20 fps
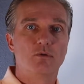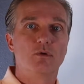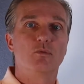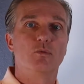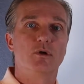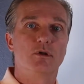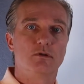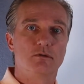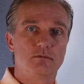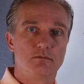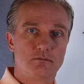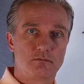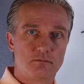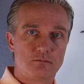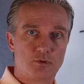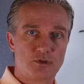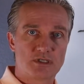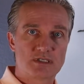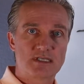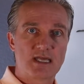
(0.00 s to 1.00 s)
We'll
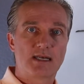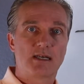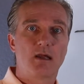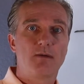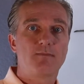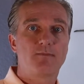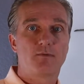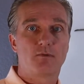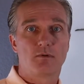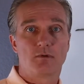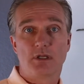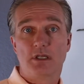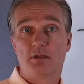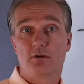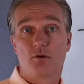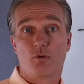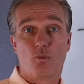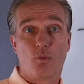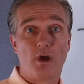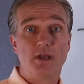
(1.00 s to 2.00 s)
set it up for either
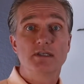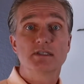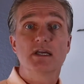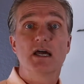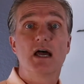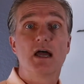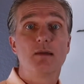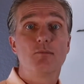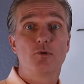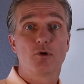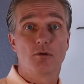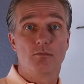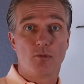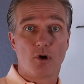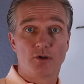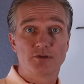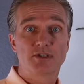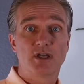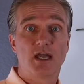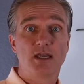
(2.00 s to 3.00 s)
a one-time or a
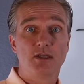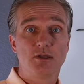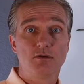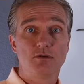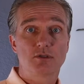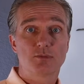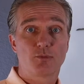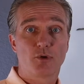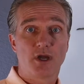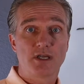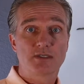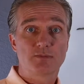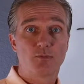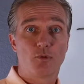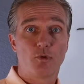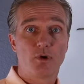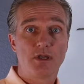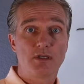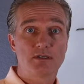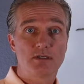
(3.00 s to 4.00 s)
multi-use price
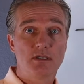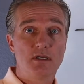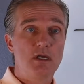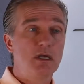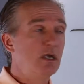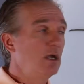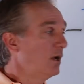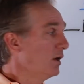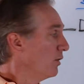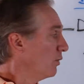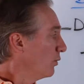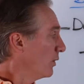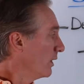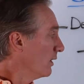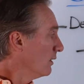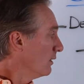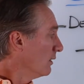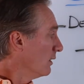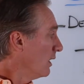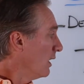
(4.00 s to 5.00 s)
point.
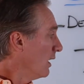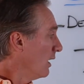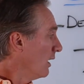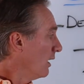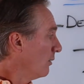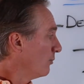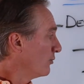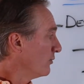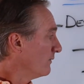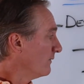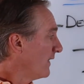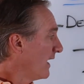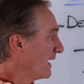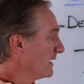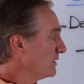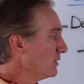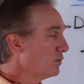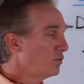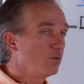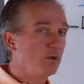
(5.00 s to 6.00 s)
We'll provide
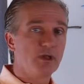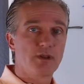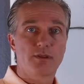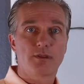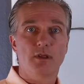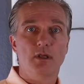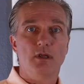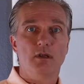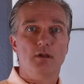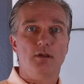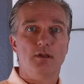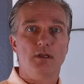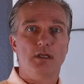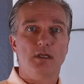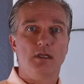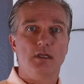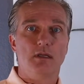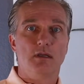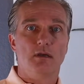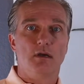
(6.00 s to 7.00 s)
you with
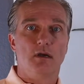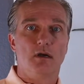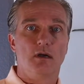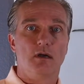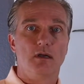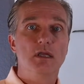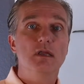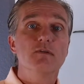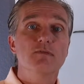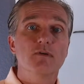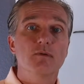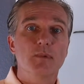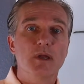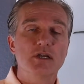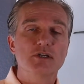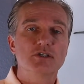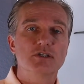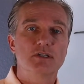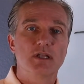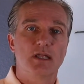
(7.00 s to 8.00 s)
the
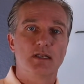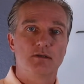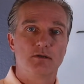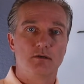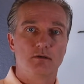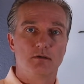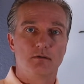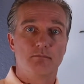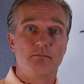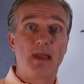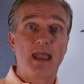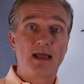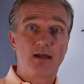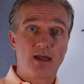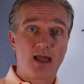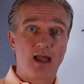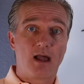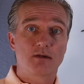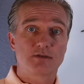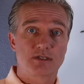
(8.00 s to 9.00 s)
information that your mail
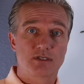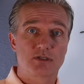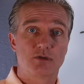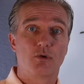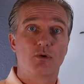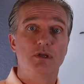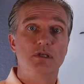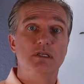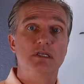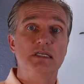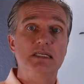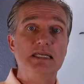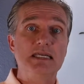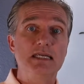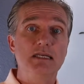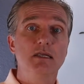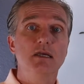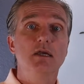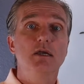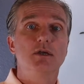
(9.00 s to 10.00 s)
house is going to
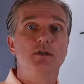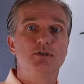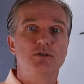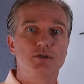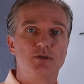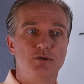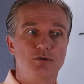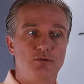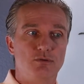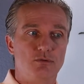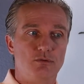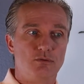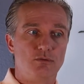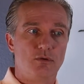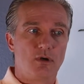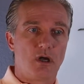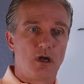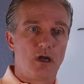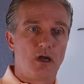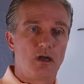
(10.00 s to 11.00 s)
need
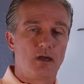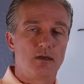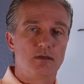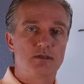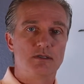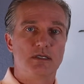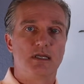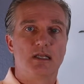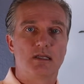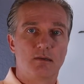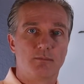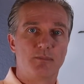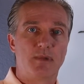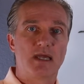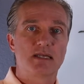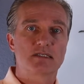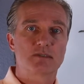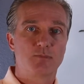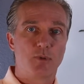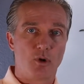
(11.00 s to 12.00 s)
to get the
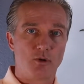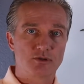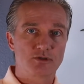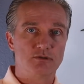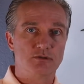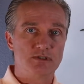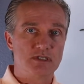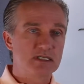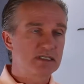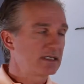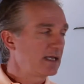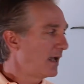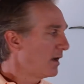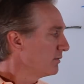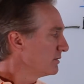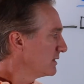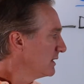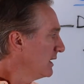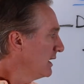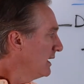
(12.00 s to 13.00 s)
best postal
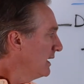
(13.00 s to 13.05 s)
discount.